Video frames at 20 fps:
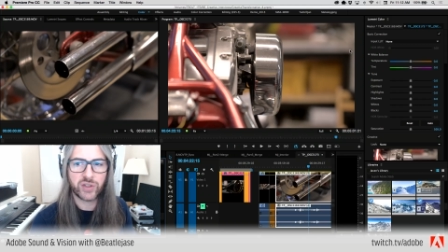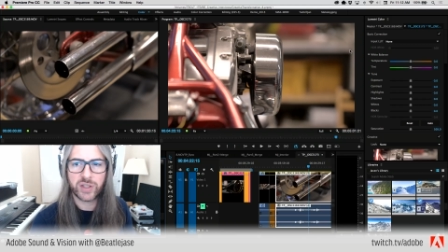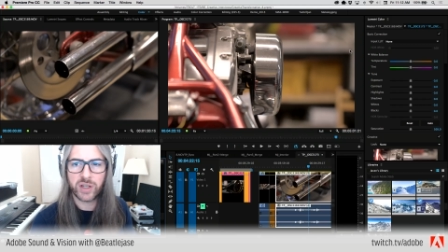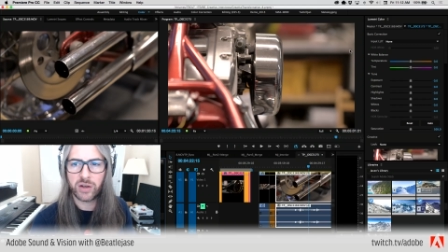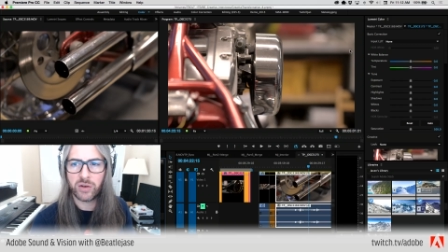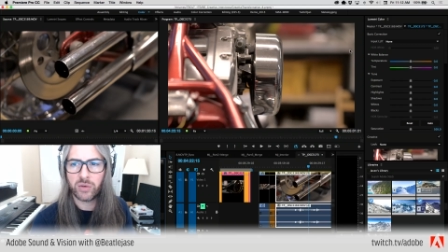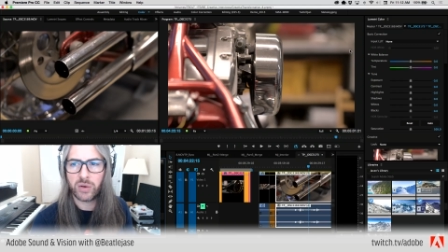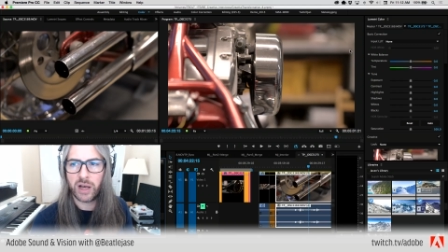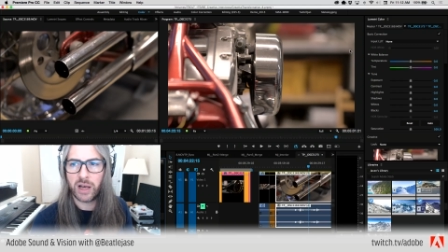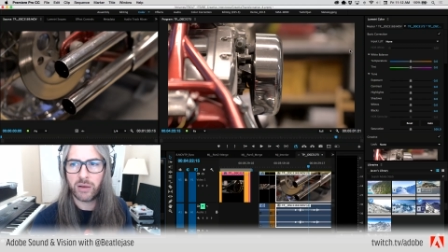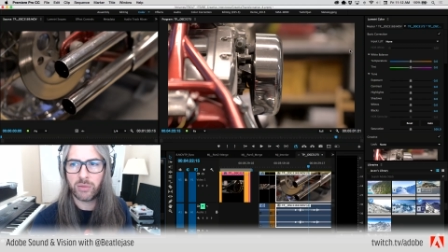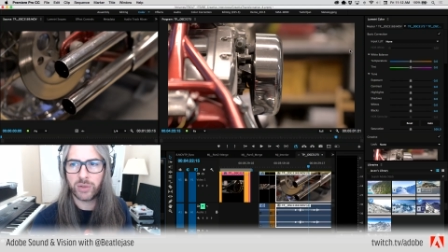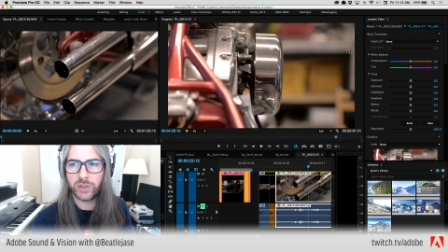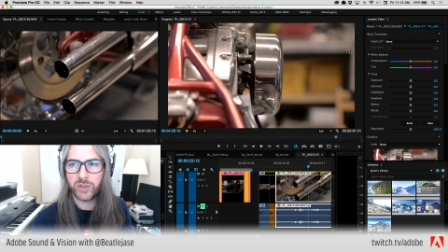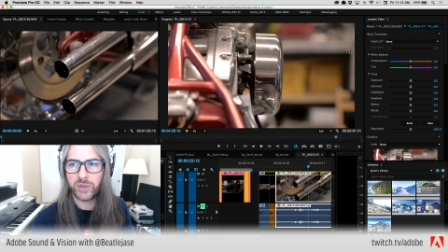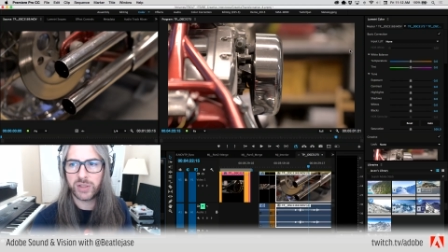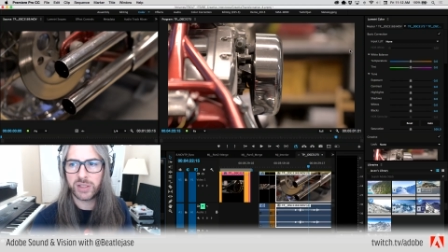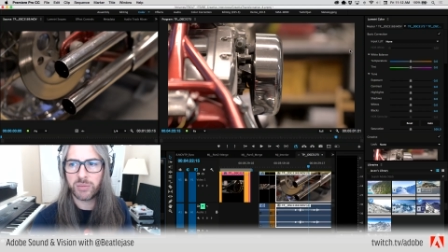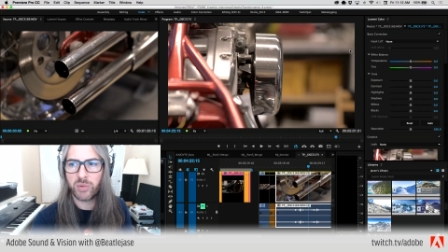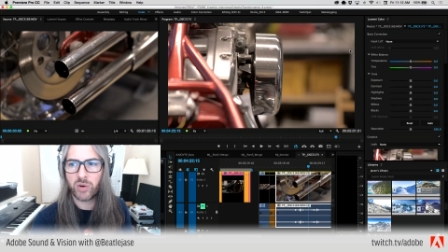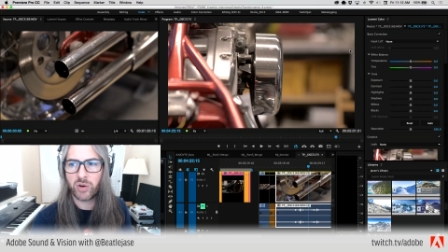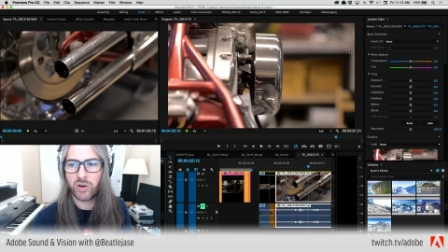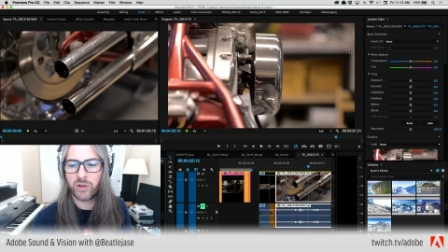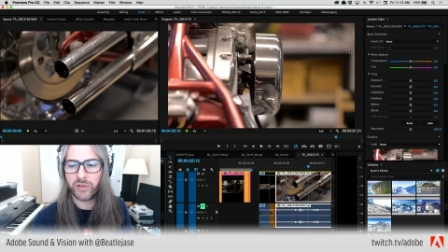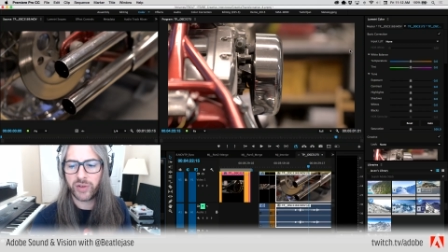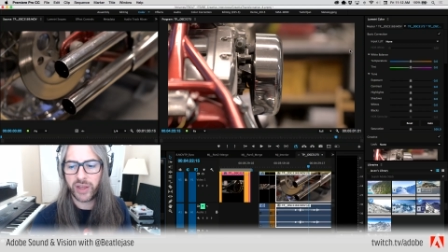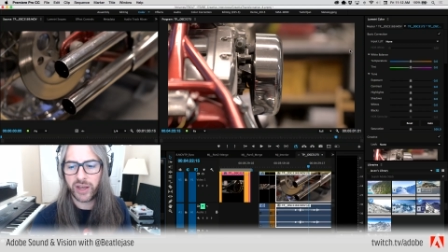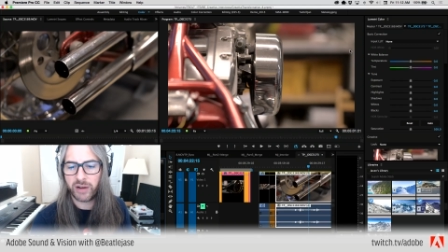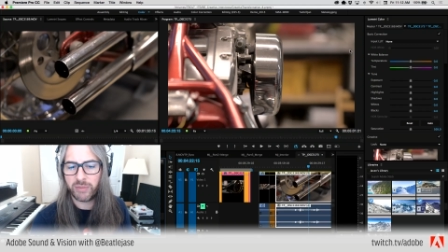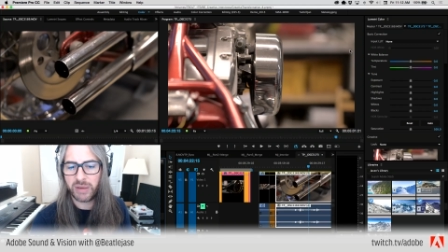So we'll do some more
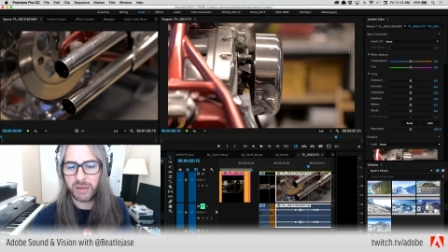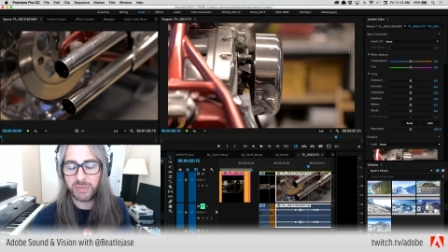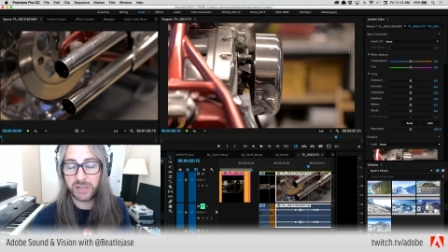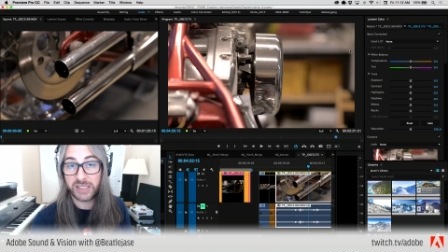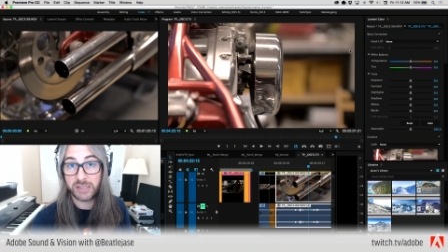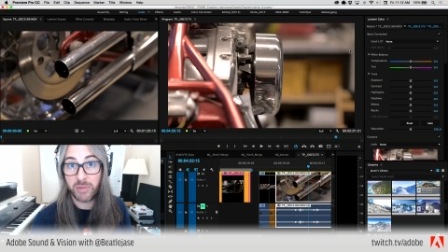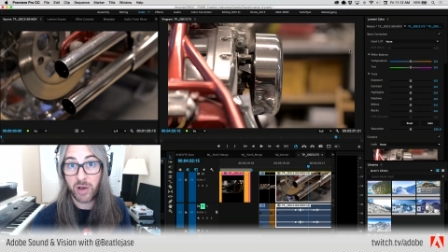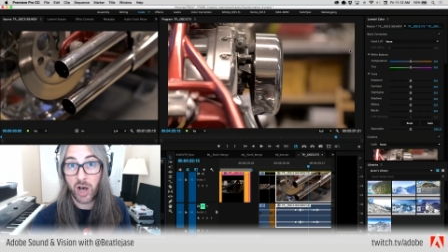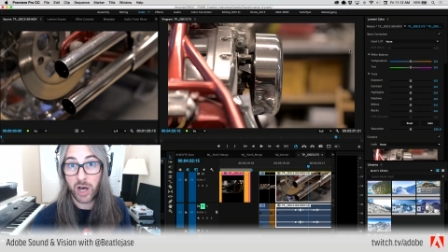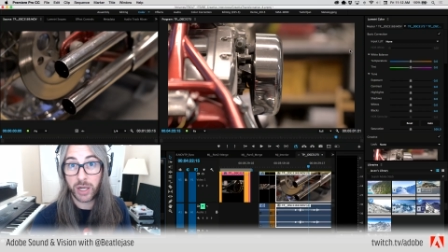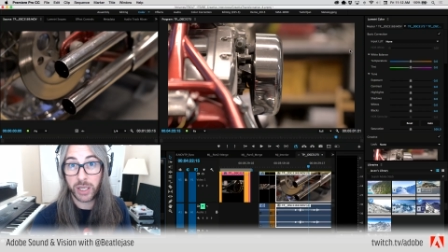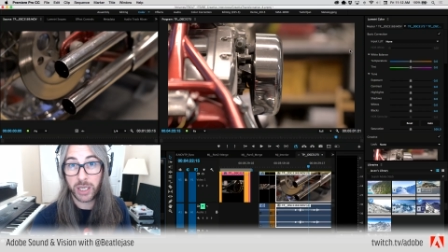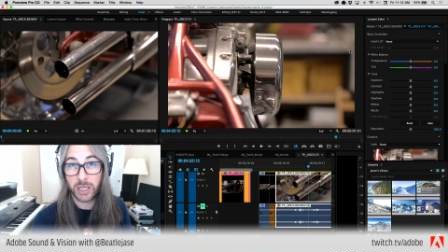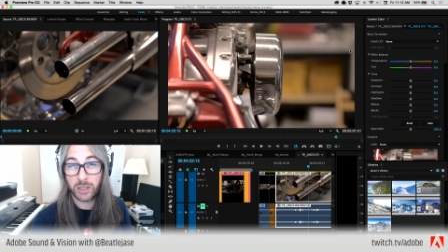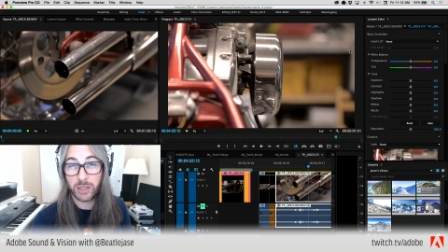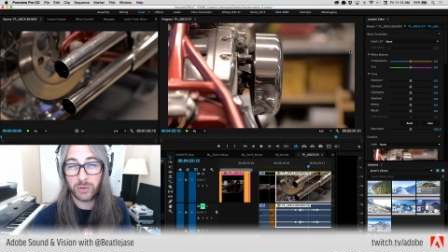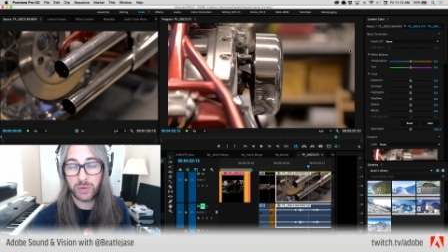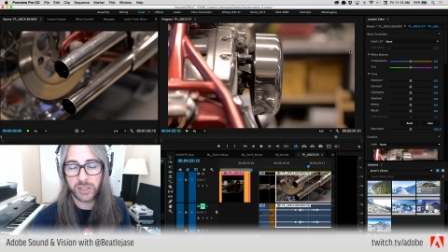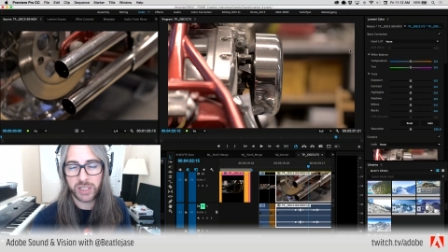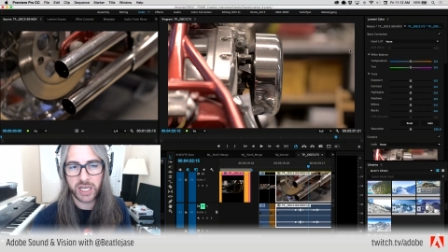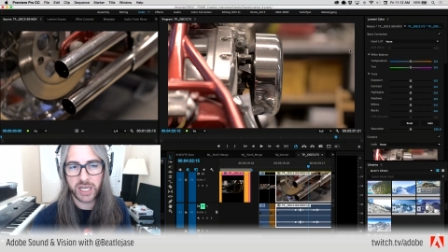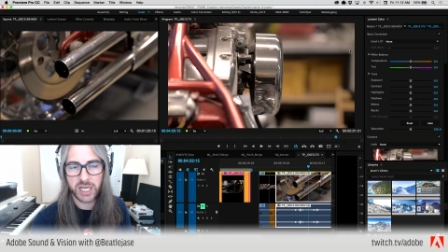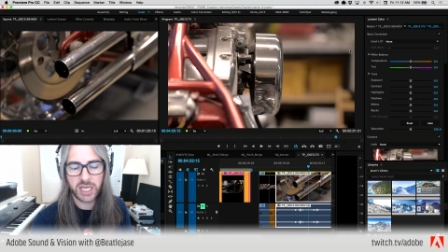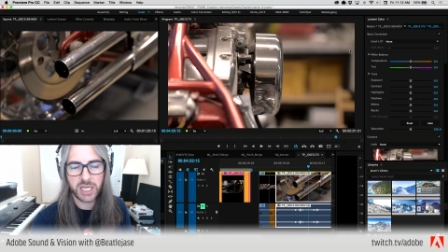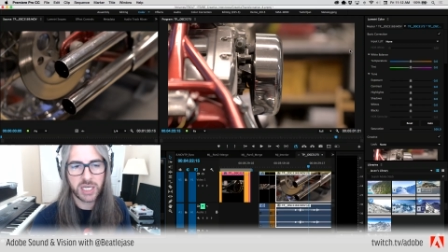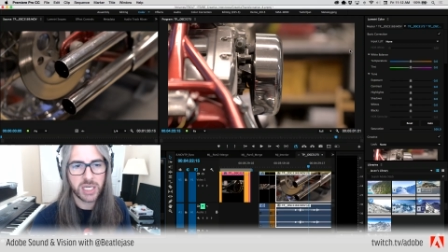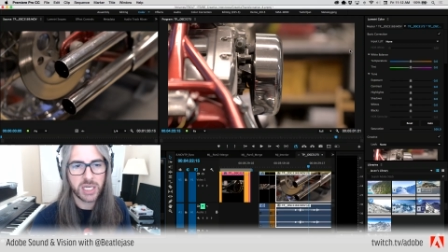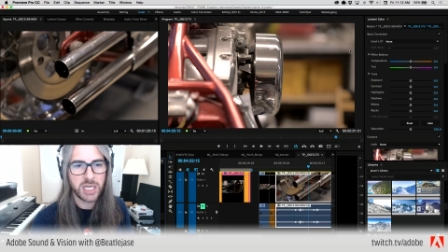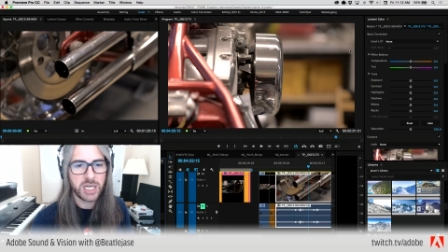over there, maybe some audio today,